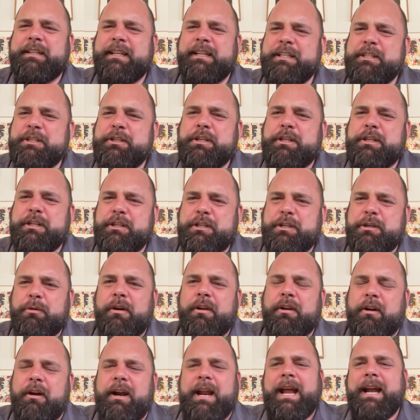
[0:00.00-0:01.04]
things you can do on
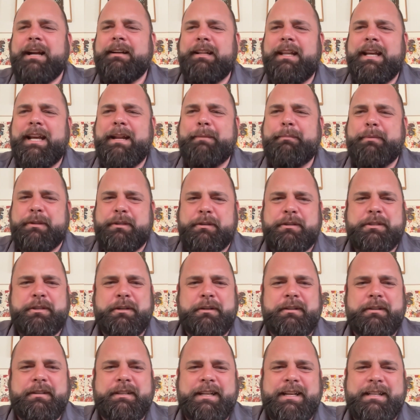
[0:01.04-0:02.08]
our ag land, but there's
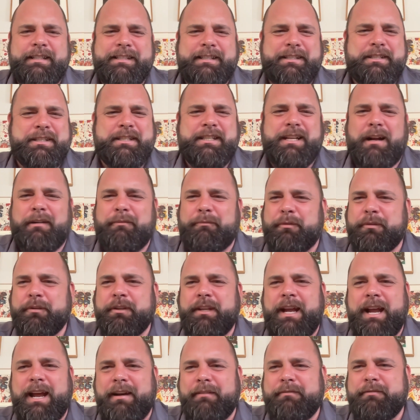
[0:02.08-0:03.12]
certain things it's just helpful to
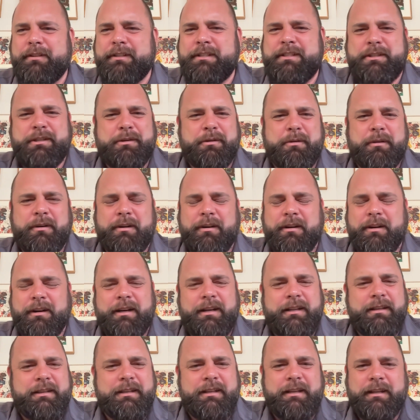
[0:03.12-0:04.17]
have the sewer
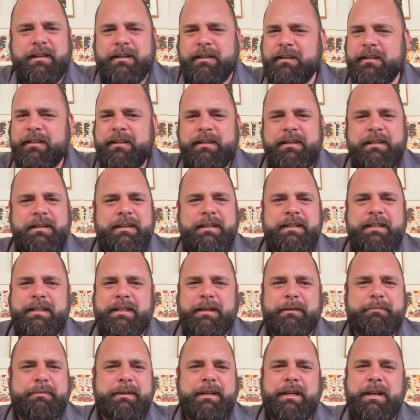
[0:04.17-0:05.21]
and
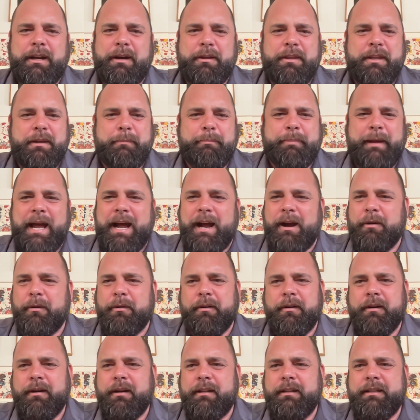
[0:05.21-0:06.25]
the
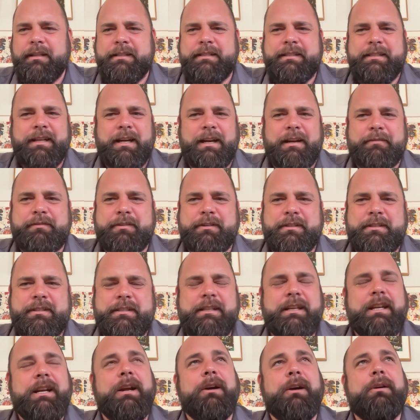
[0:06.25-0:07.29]
power and the stuff. There's
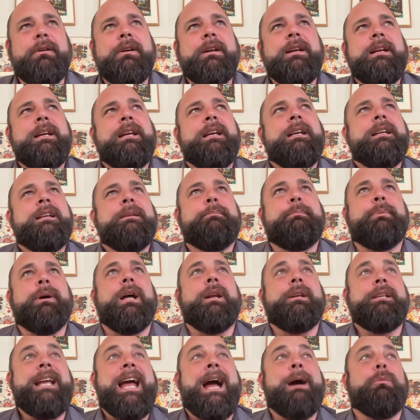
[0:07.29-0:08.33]

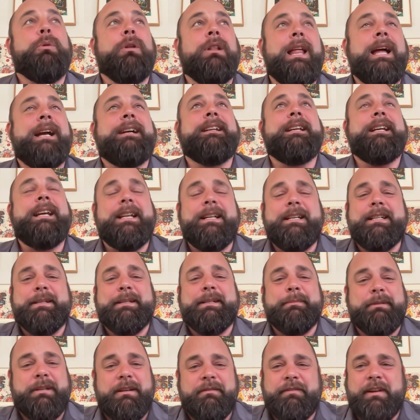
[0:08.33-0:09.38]
but yeah, we'll likely get into
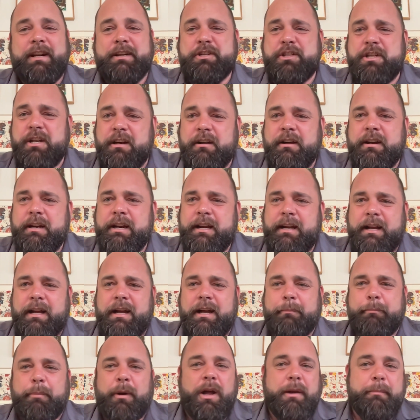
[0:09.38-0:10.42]
some confectionery,
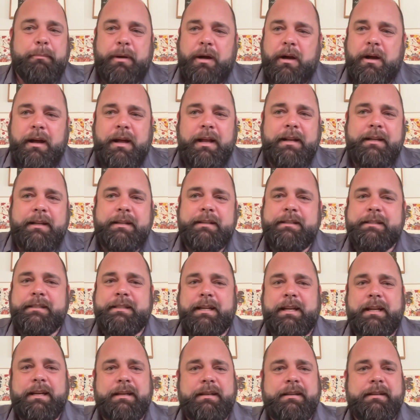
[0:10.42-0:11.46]
bonbons,
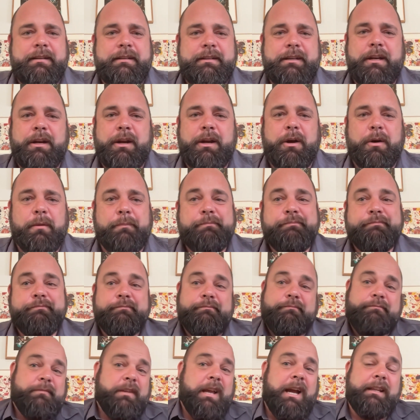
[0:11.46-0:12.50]
and
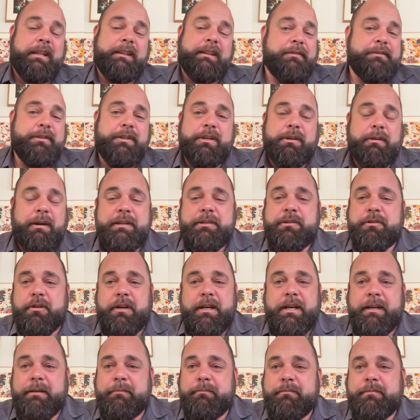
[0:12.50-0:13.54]
I'd love to do ice
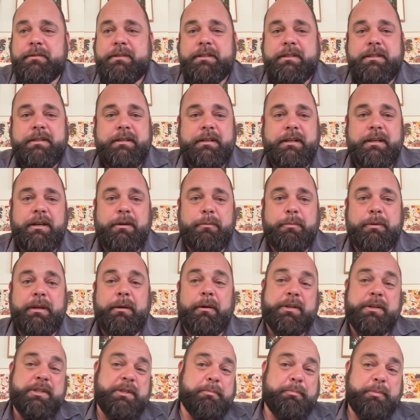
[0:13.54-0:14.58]
creams. We
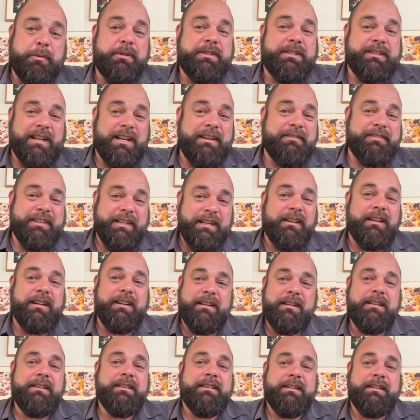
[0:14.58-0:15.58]
also produce a lot of vanilla.